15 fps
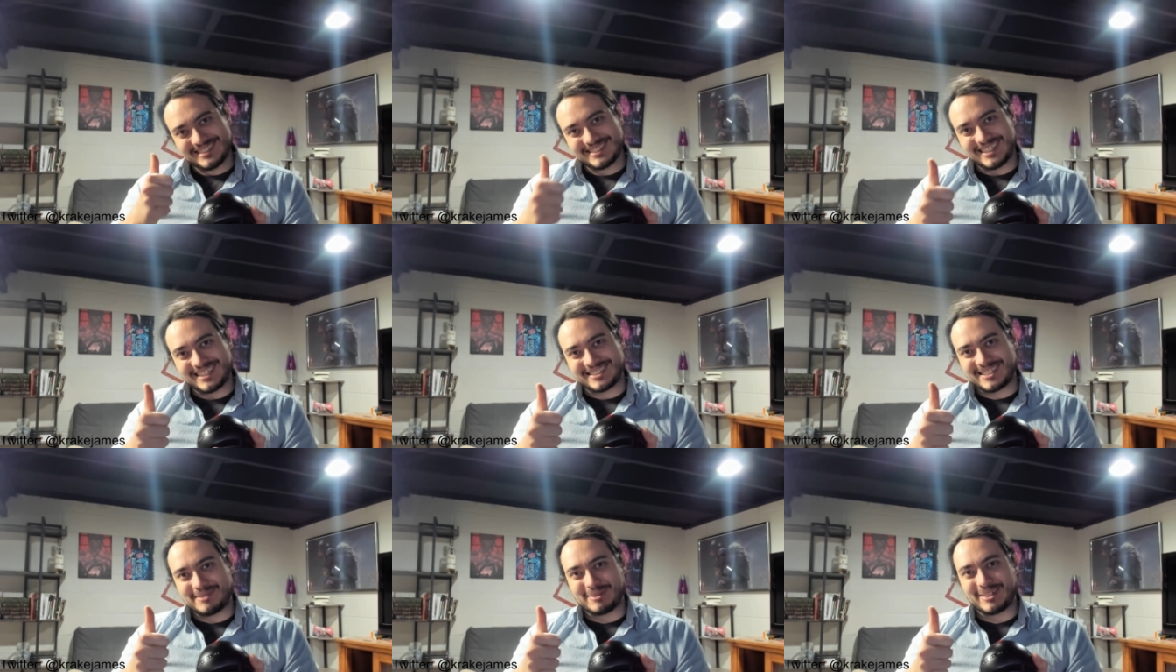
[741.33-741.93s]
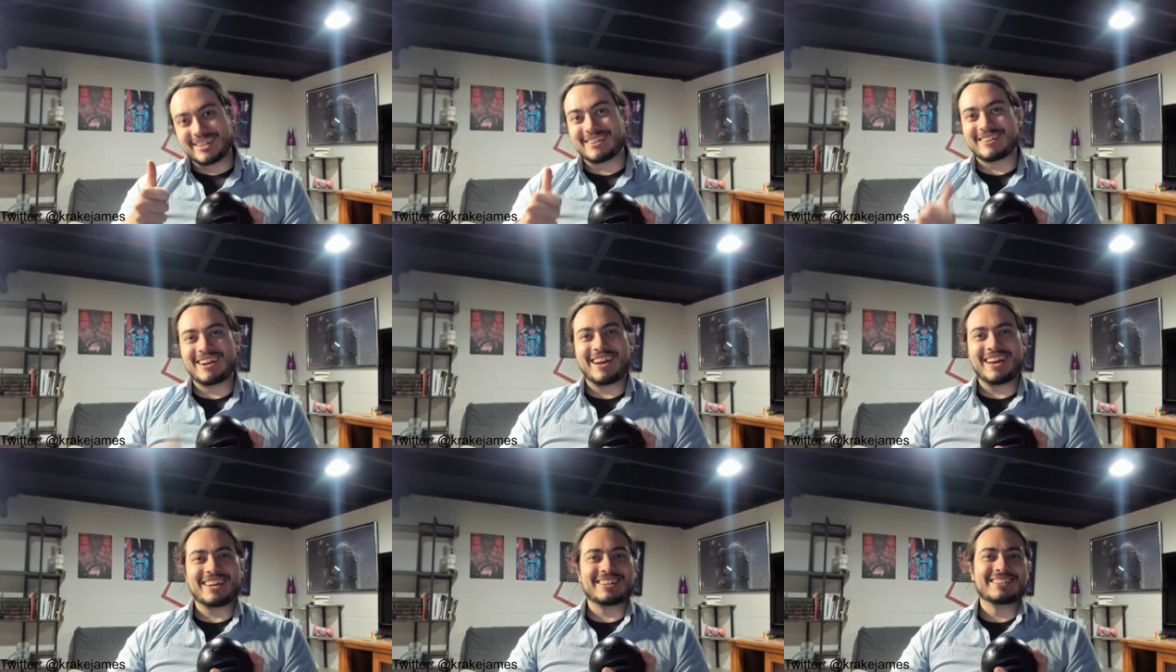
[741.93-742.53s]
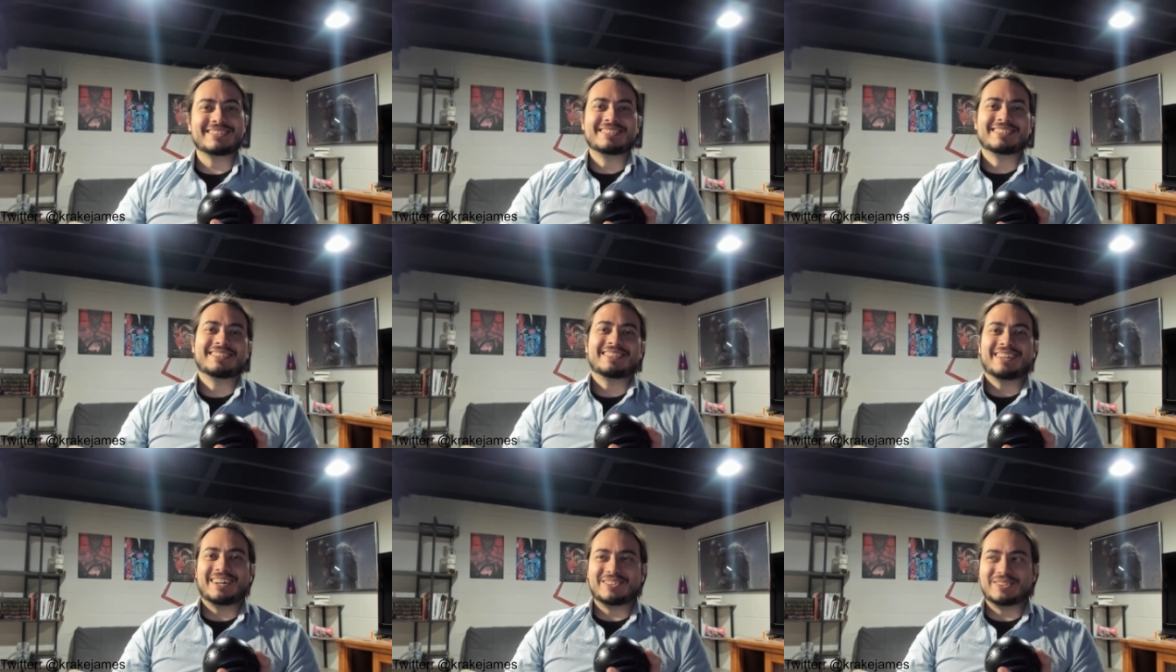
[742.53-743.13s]
That's going to be great.
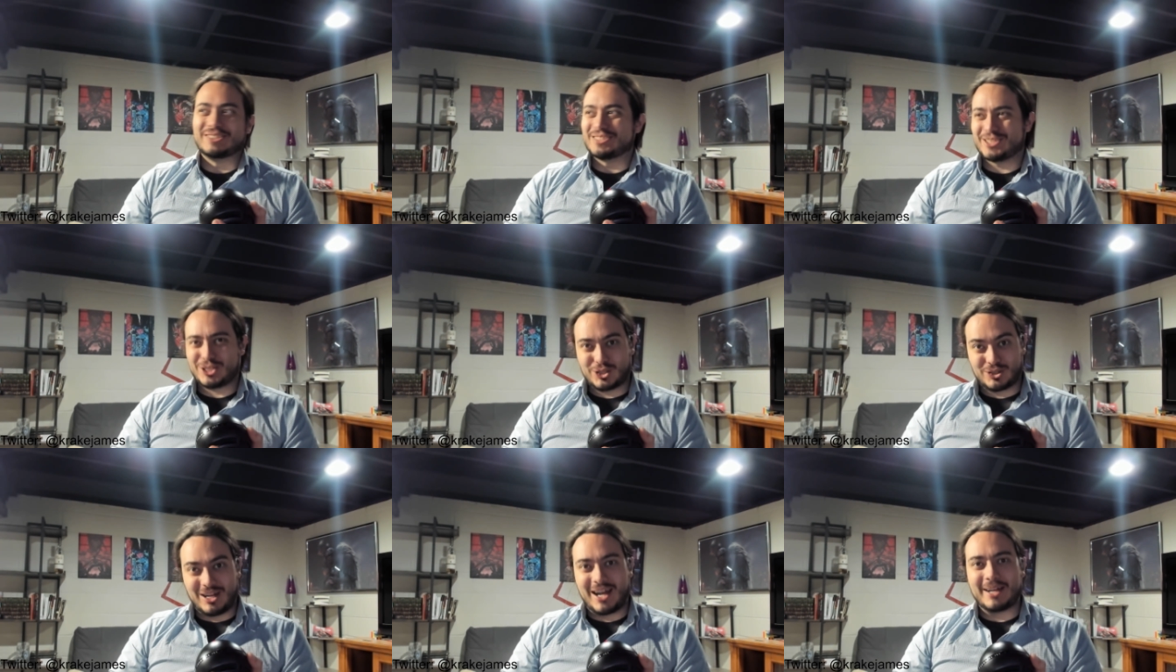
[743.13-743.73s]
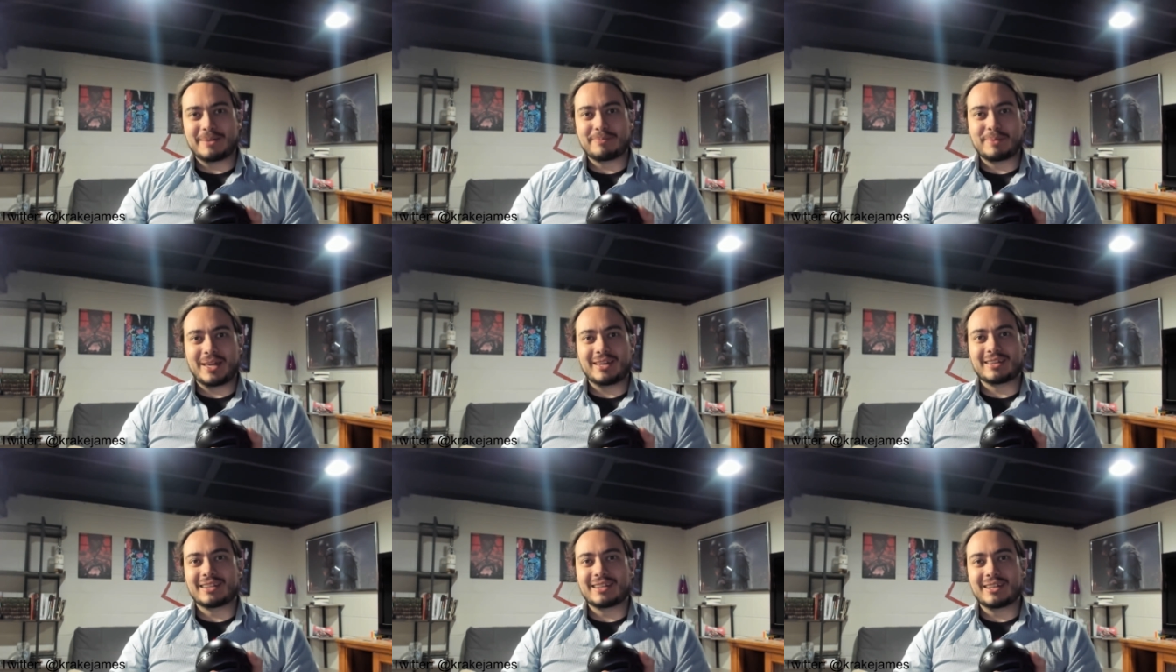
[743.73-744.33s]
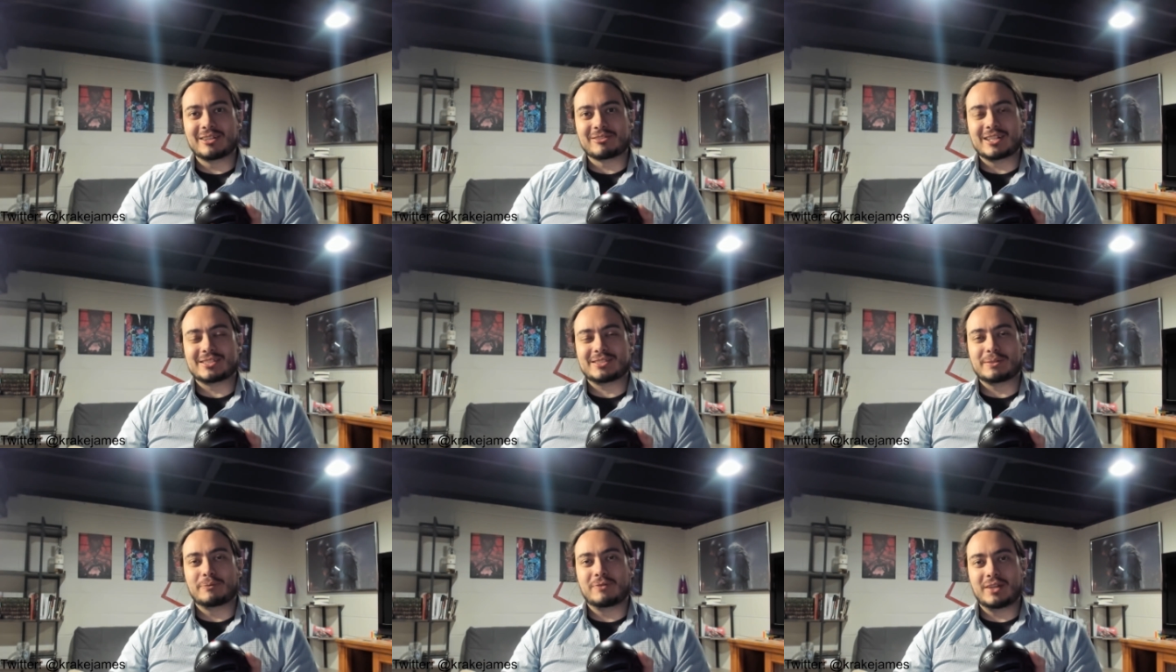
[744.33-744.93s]
I will try to make an
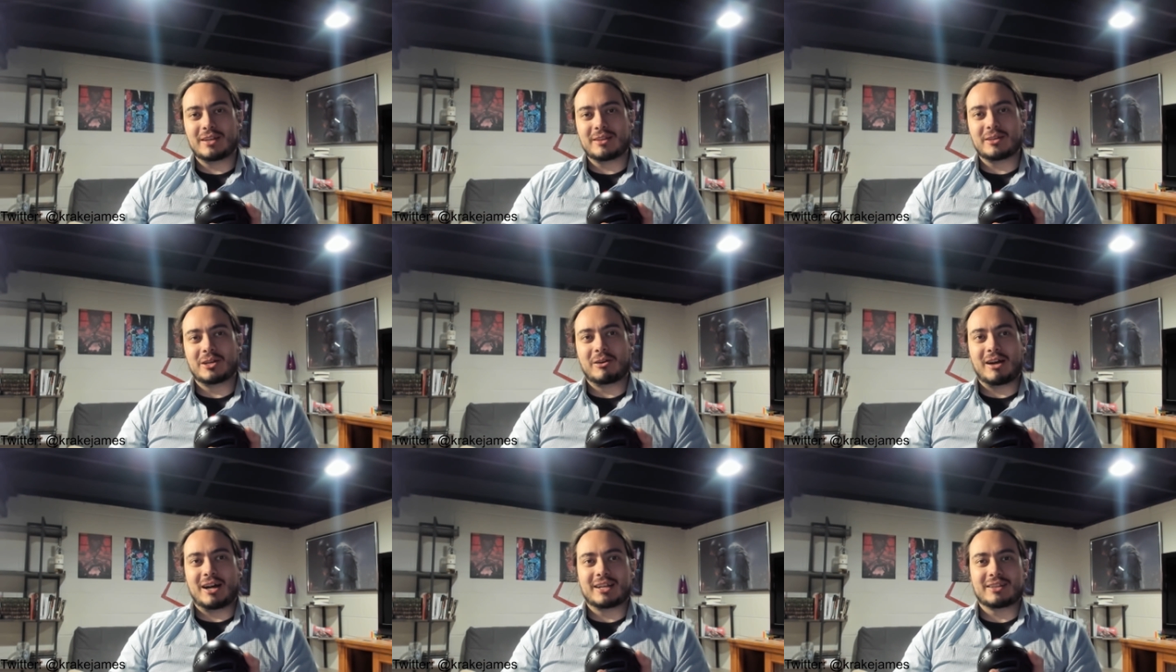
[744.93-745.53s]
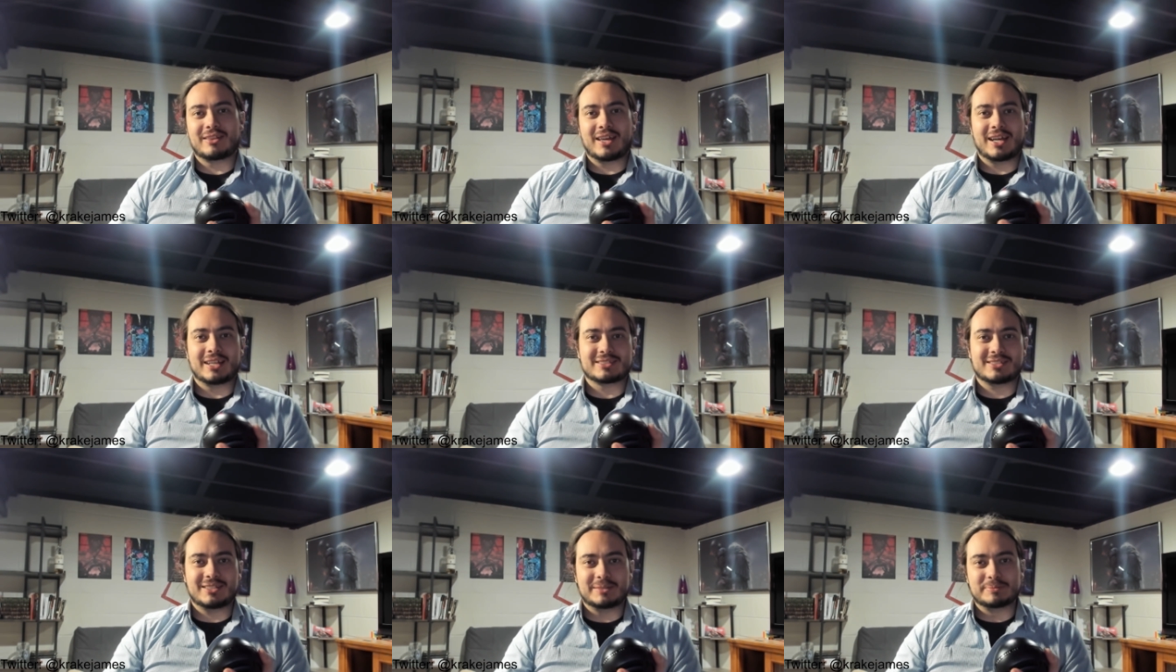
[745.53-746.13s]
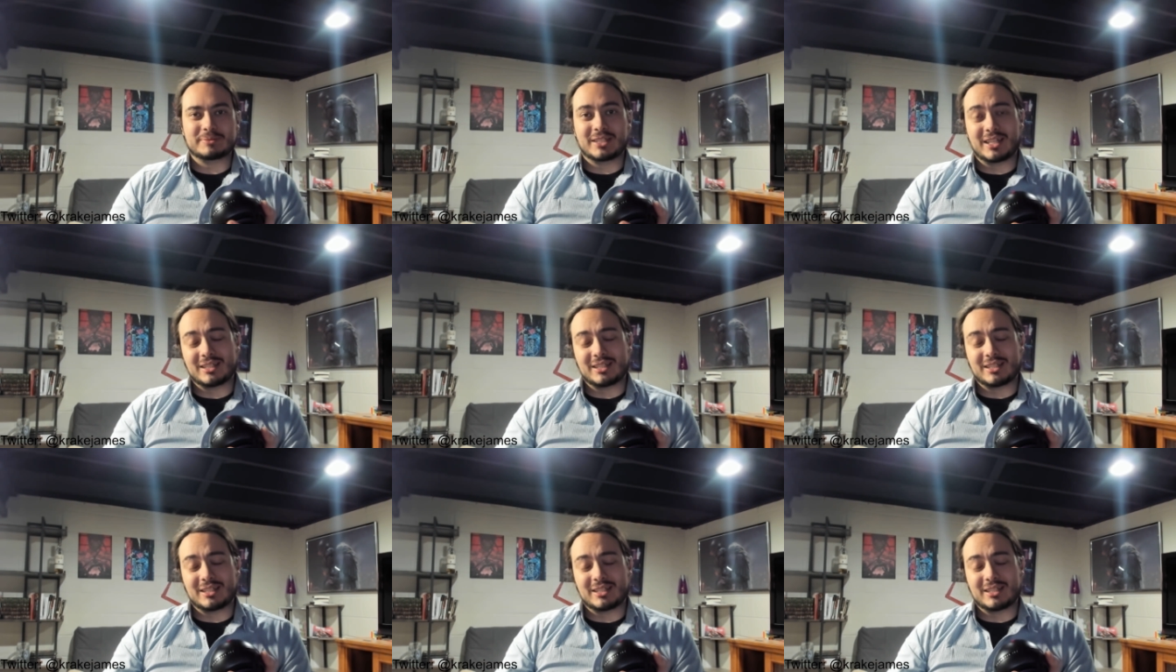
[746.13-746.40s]
interesting video out of that someday.